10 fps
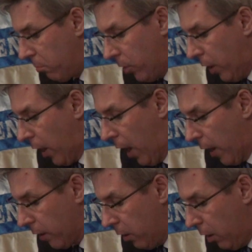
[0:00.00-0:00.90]
There
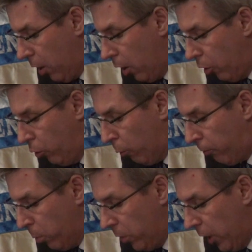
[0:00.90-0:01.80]
are no
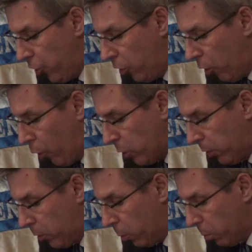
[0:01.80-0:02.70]
foundation
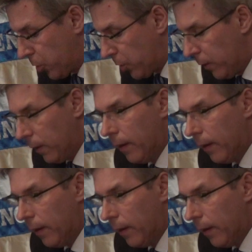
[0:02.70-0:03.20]
hospitals.